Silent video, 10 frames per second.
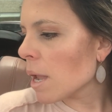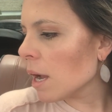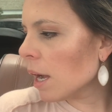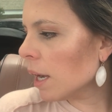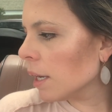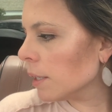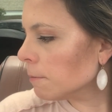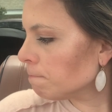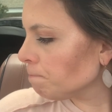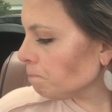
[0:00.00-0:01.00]

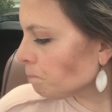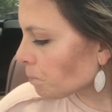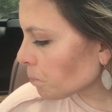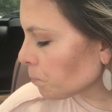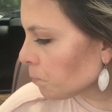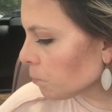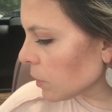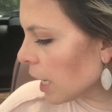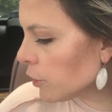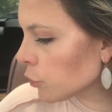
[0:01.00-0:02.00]
Um,
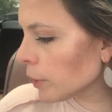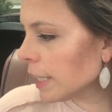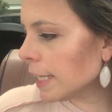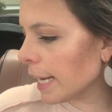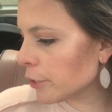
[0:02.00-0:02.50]
I just ran into